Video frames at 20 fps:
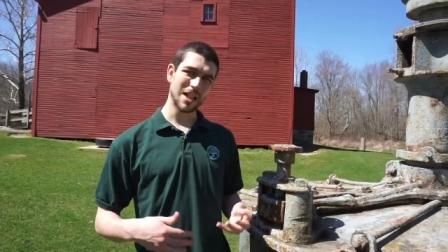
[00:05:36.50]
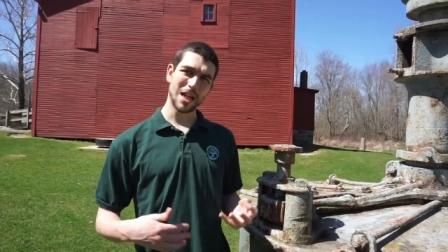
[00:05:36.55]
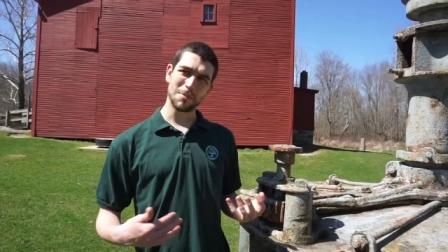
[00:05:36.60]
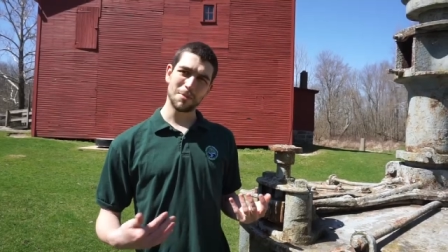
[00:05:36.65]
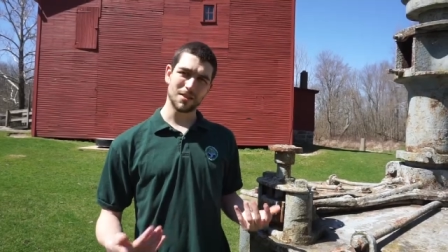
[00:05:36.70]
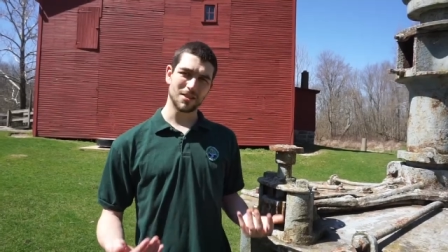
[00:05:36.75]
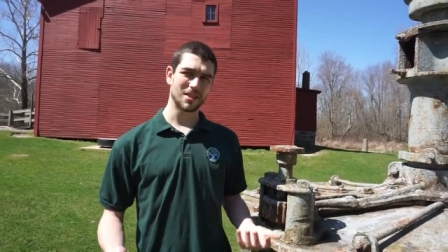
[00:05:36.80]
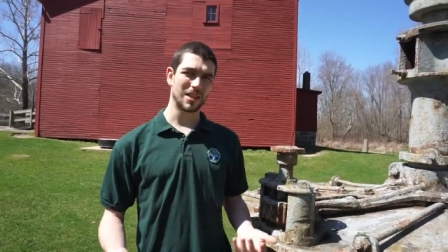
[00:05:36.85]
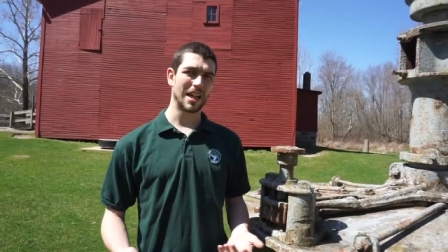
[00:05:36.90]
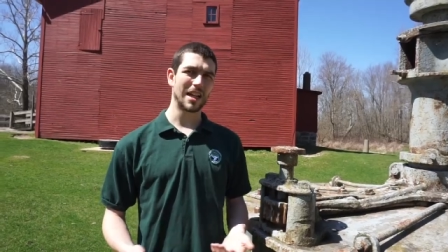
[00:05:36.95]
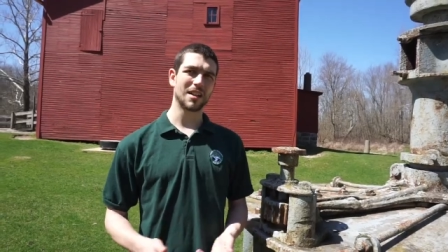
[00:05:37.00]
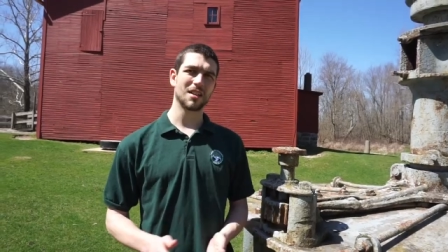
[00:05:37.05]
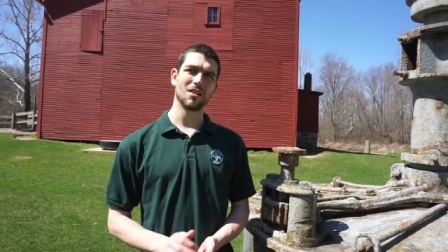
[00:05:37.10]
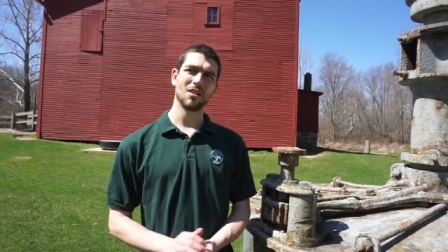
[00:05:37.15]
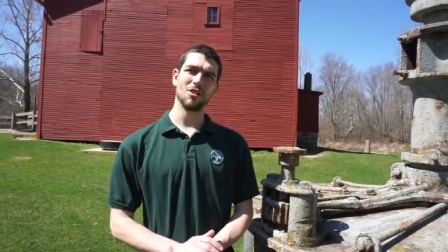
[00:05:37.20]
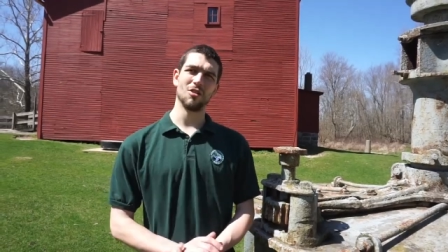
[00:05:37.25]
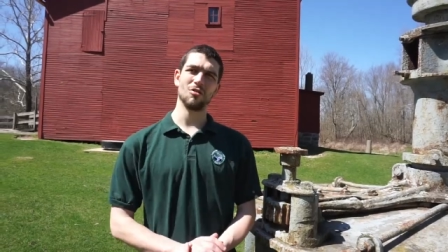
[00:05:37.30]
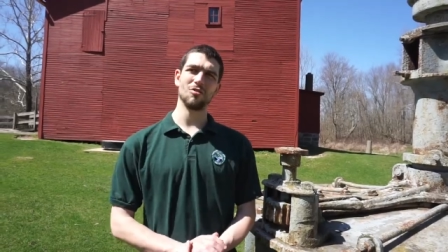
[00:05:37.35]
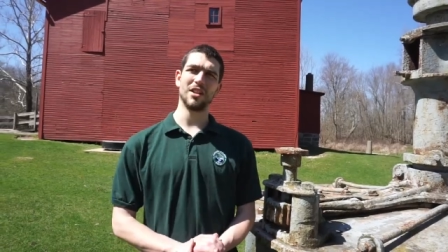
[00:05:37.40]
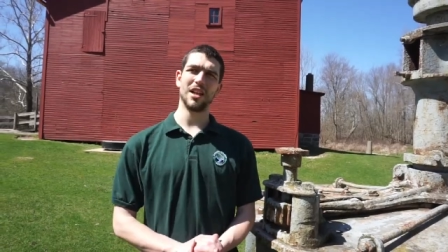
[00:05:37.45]
type of
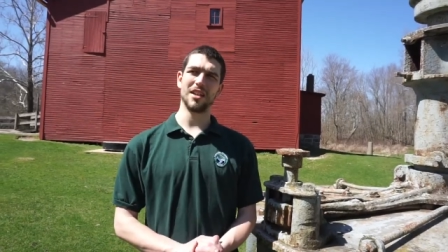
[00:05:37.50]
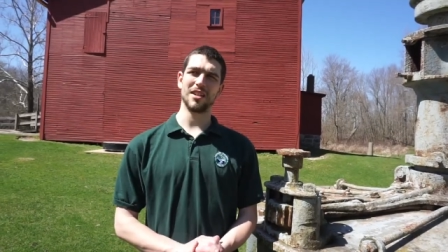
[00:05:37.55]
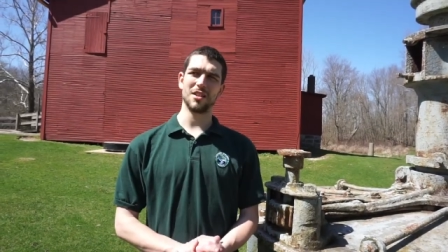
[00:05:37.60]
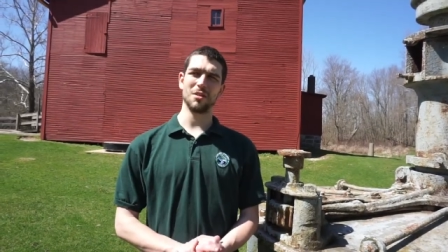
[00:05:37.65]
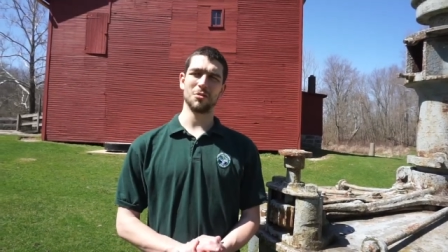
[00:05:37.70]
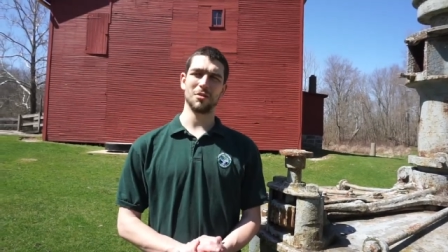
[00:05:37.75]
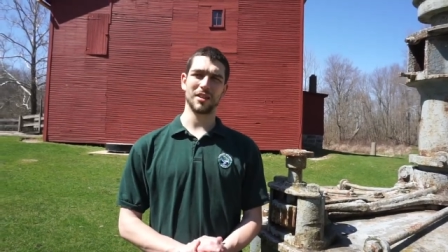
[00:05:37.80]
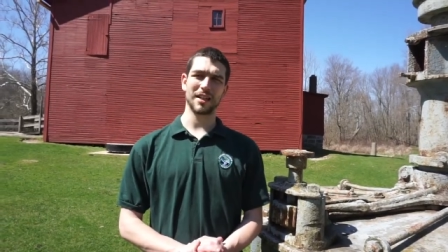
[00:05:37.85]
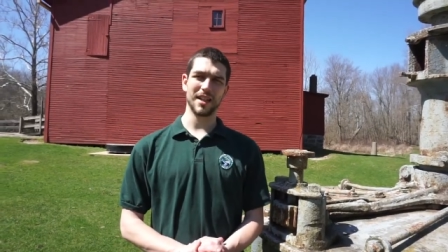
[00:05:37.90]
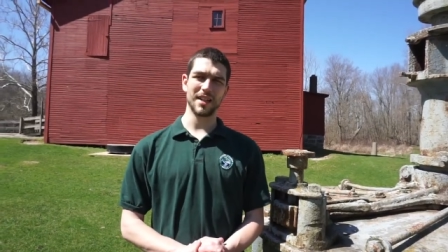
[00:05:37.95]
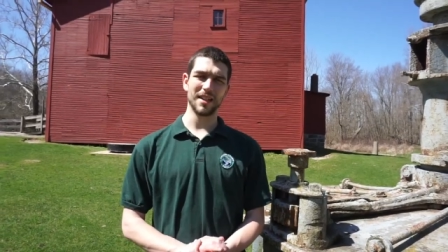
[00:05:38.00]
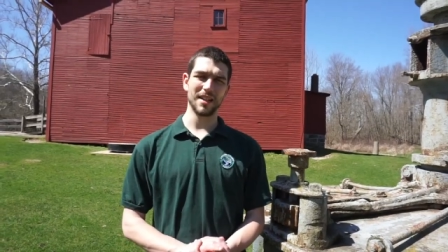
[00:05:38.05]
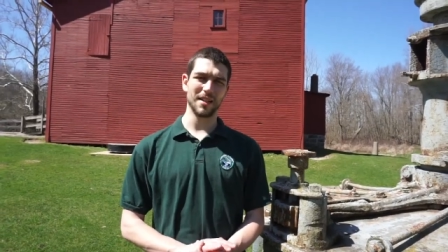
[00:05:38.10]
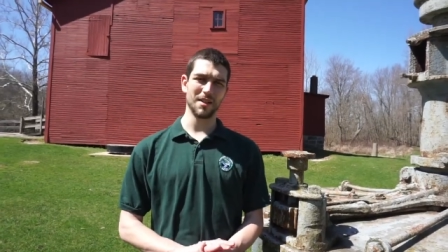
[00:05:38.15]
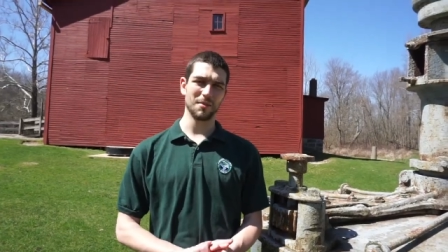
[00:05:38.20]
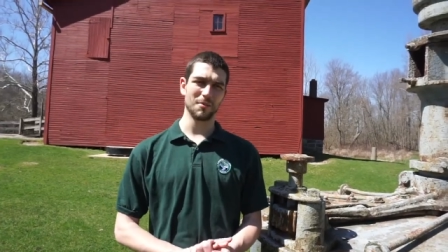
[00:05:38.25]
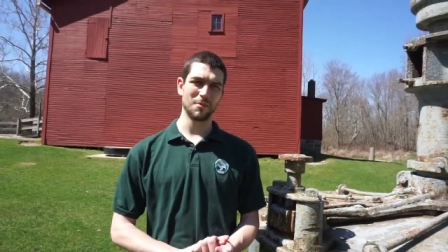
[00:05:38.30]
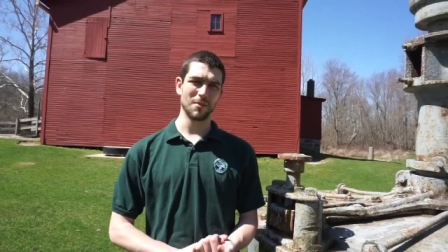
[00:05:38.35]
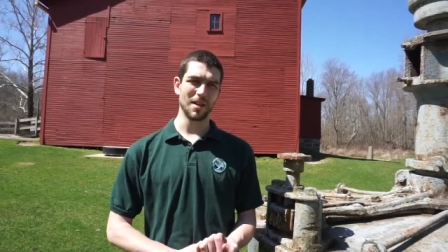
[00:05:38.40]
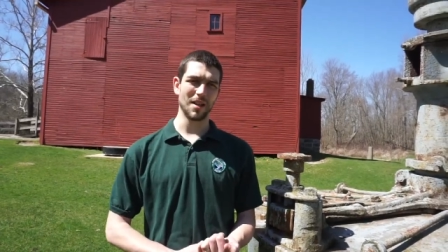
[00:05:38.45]
cyclone that you'd get
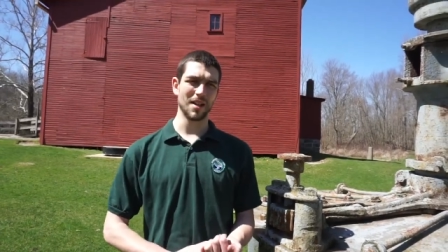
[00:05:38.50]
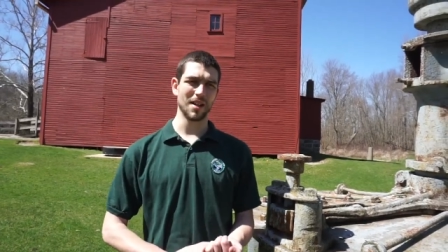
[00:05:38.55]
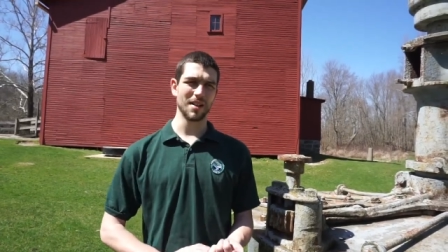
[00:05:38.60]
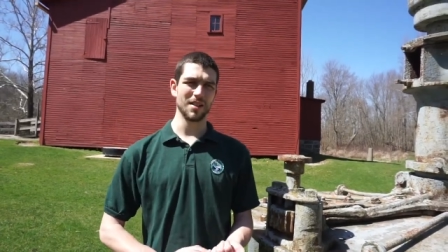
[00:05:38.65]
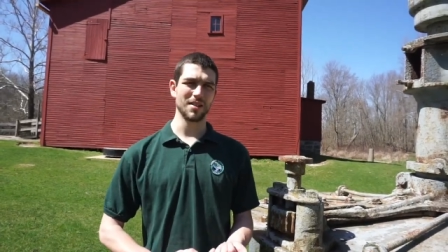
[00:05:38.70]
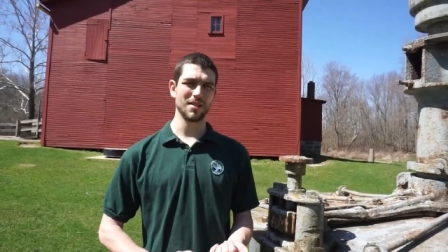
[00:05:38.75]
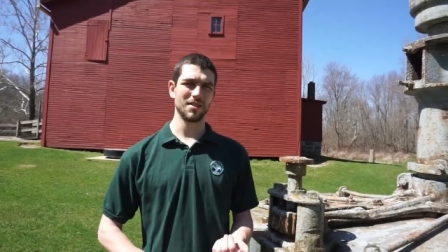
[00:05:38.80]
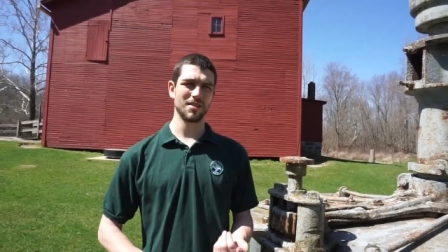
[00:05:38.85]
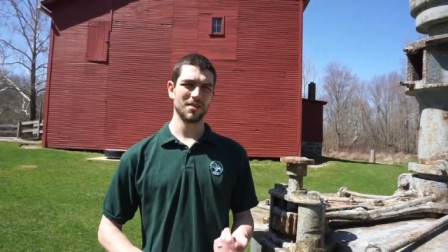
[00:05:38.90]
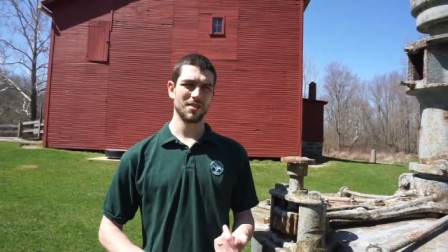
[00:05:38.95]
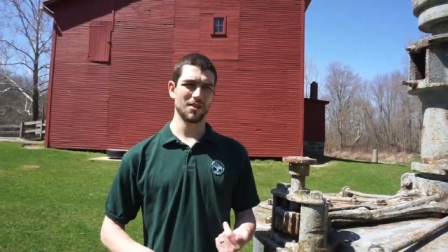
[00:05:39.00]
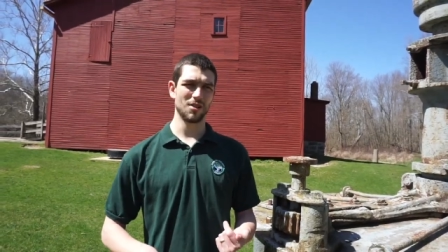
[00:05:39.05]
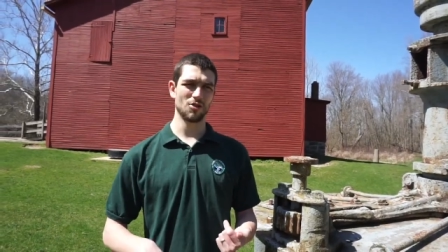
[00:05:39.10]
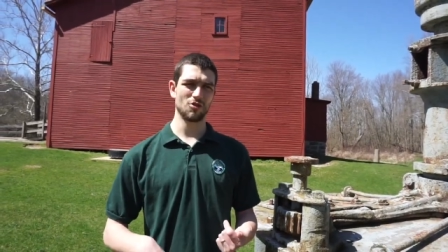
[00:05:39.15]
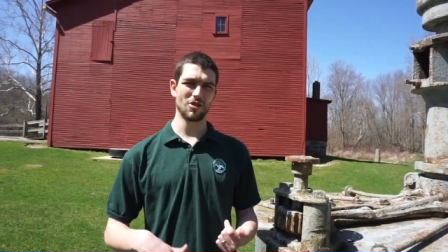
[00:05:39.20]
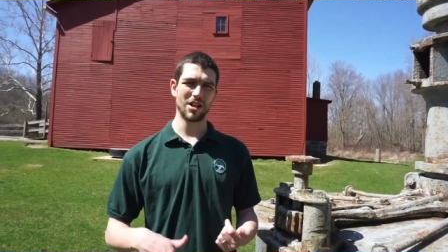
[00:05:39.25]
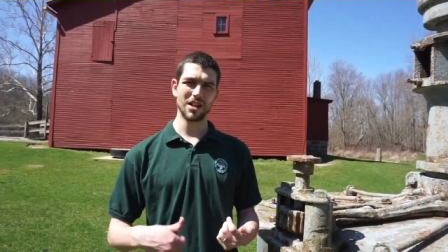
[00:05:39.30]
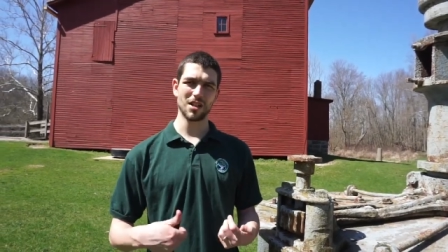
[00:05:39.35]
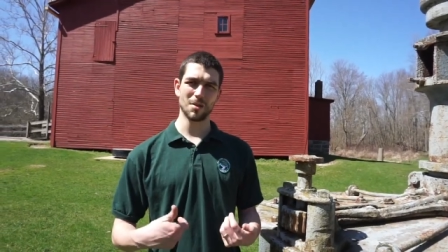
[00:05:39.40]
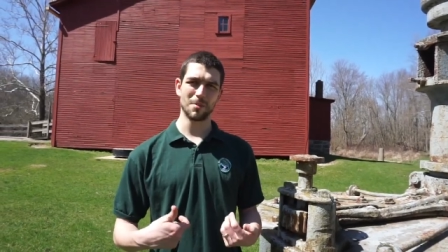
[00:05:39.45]
when you
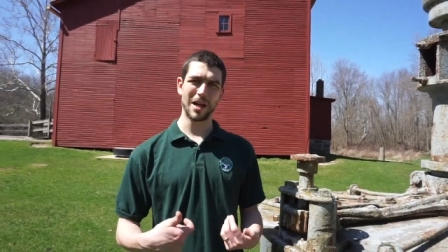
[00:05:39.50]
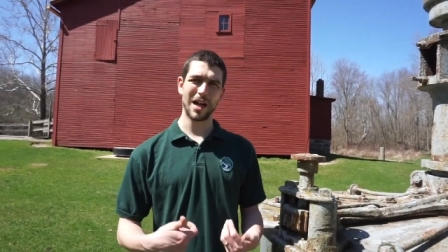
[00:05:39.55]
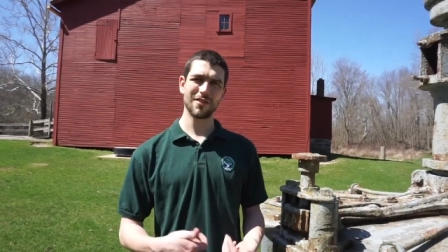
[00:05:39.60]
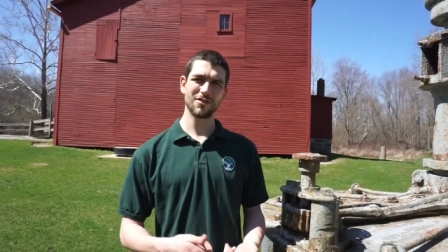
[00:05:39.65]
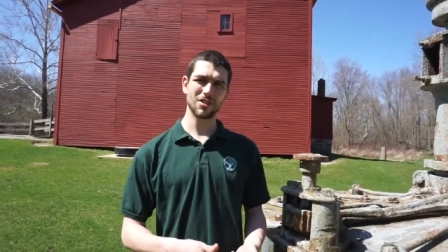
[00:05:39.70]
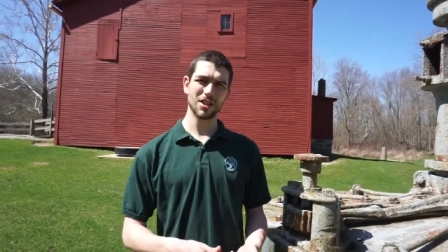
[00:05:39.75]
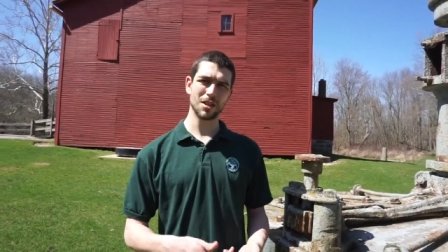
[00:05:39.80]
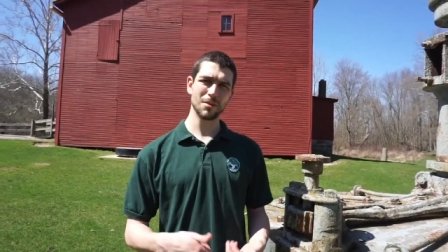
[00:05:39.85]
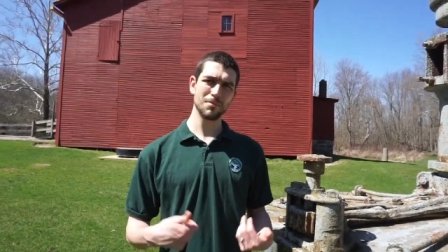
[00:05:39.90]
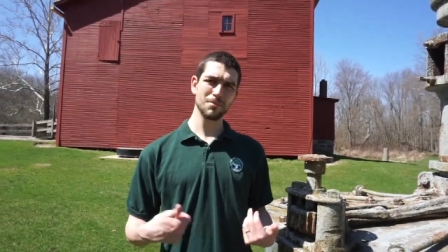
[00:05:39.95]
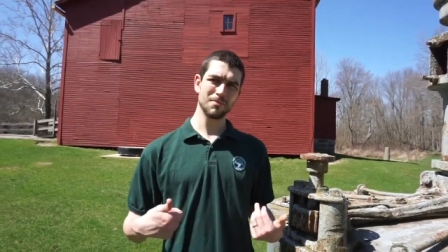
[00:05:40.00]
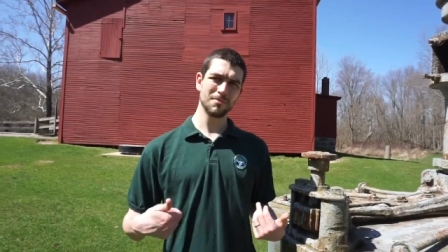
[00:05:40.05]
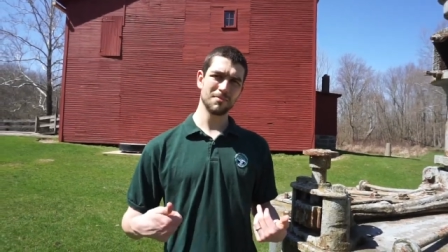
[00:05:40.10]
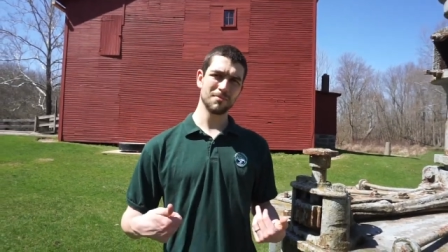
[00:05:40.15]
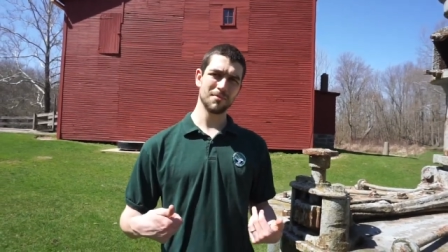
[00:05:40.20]
drain a bathtub